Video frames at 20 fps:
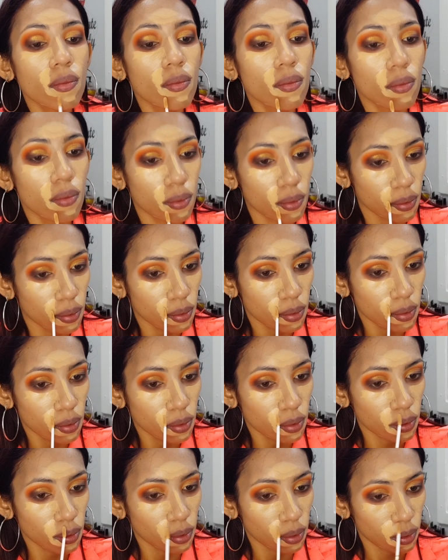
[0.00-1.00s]
and then
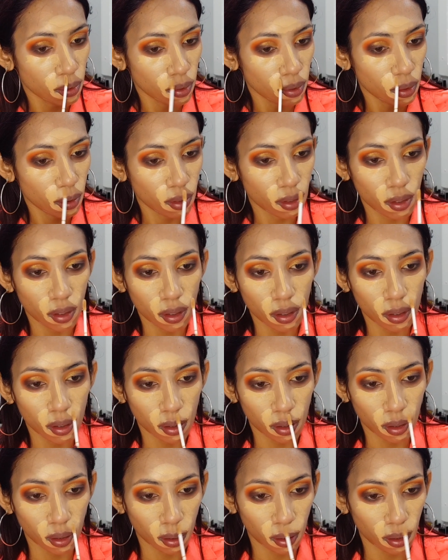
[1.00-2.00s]
I'll be
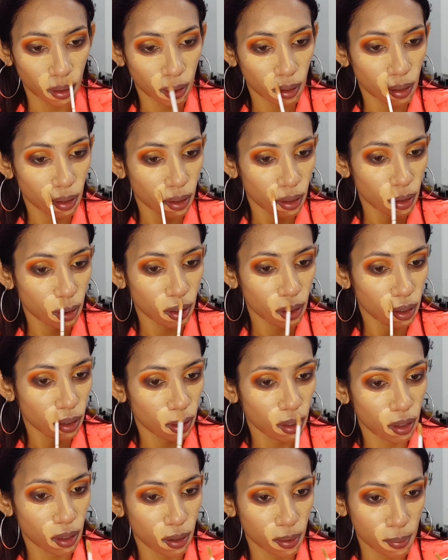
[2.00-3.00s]
blending this all
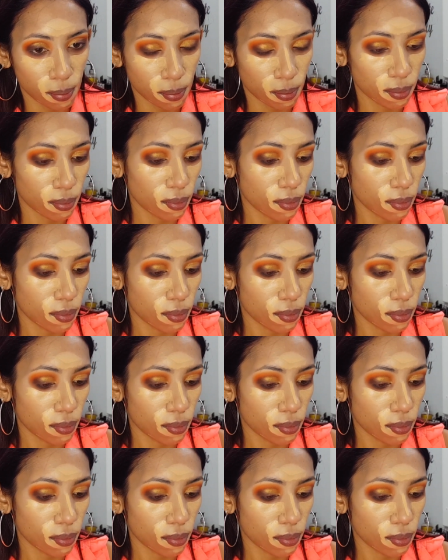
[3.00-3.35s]
out.